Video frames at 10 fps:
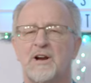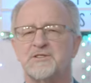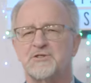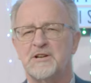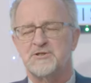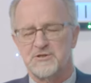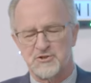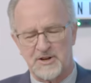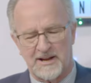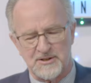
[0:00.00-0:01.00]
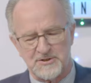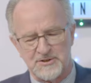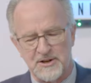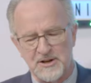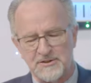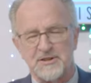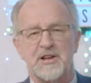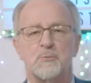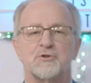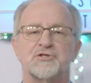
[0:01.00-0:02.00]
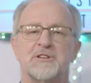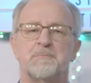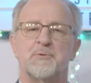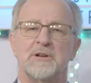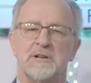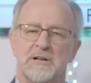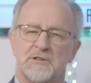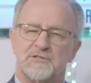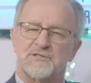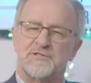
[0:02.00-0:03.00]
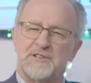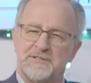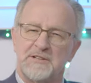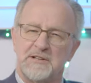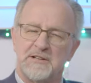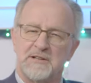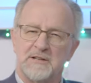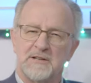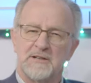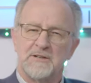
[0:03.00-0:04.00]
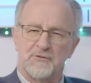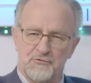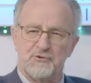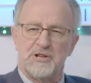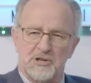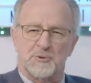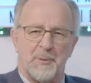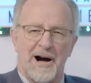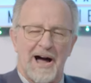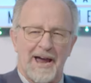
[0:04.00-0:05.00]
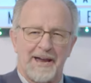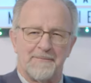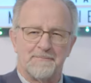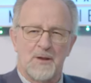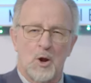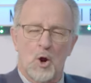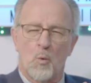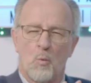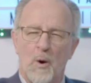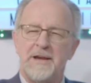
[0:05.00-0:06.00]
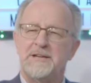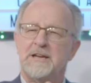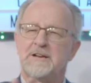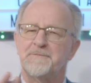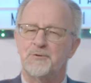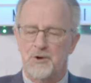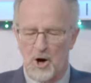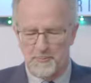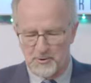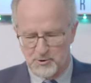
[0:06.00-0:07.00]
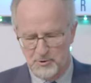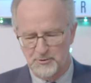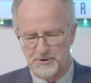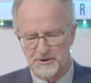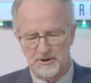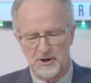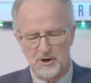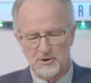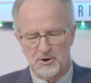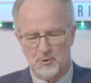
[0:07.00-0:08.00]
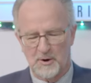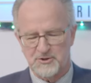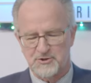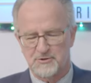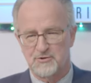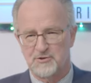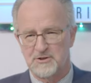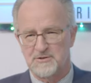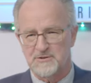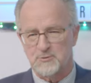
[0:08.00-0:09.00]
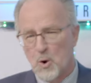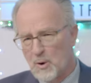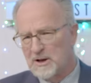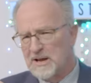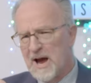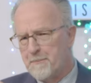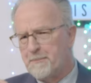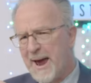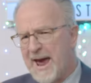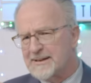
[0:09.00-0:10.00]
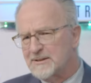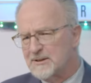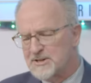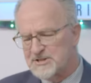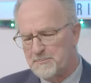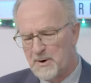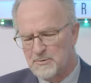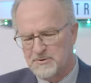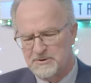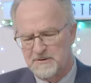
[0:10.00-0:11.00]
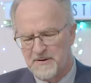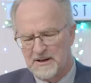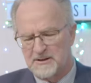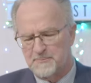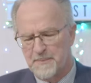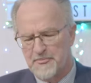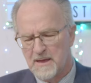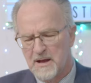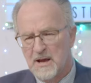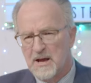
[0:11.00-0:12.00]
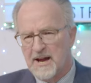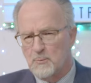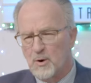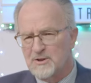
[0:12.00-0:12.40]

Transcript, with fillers: translation says, that they were simply sitting nearby, waiting for the opportunity to question Jesus. Well, a battle is about to develop. And